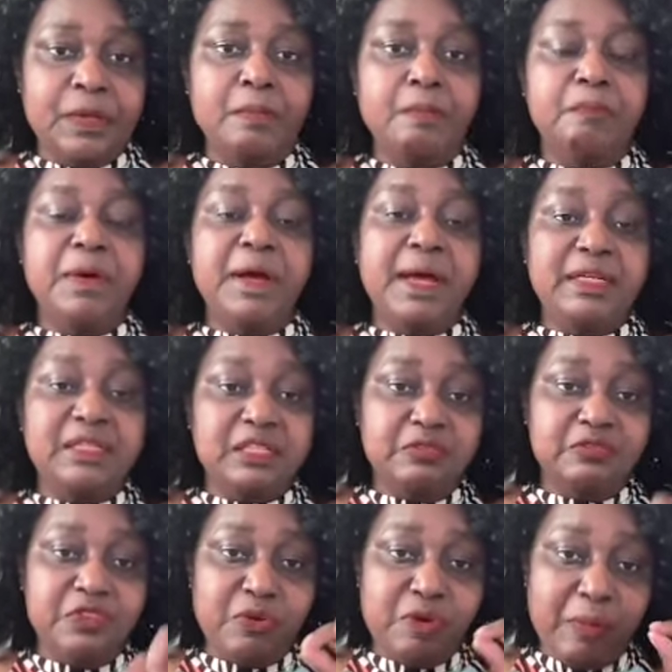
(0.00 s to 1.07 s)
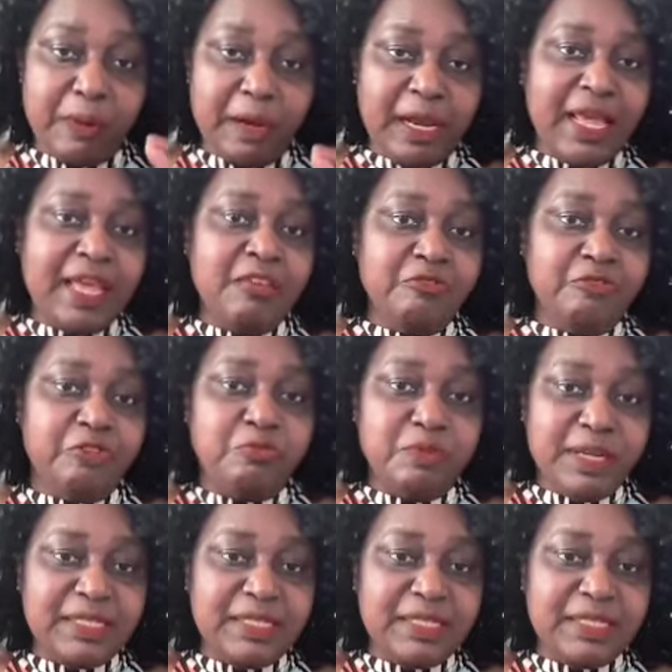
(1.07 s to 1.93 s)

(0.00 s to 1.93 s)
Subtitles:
But if you're applying for